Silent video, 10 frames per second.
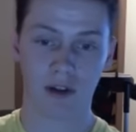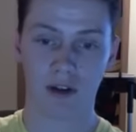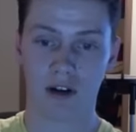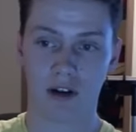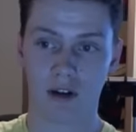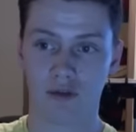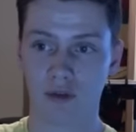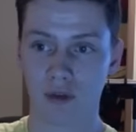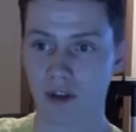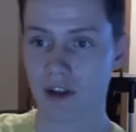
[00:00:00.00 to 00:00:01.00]
Uh,
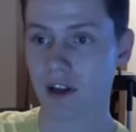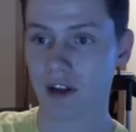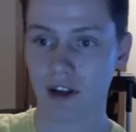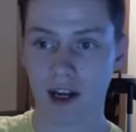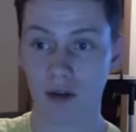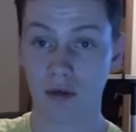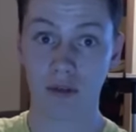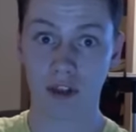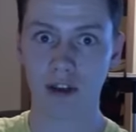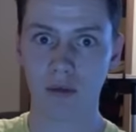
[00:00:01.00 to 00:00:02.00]
for the now
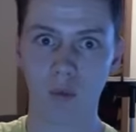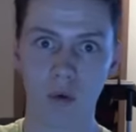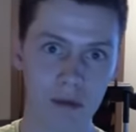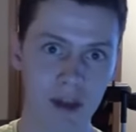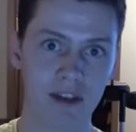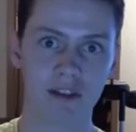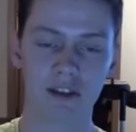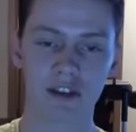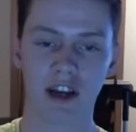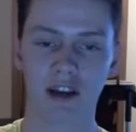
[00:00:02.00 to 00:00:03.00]
the
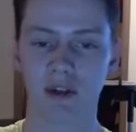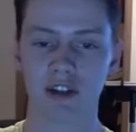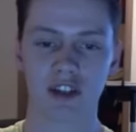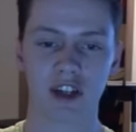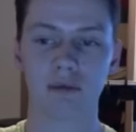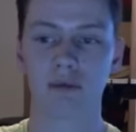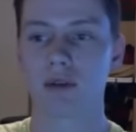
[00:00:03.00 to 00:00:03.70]
women's championship,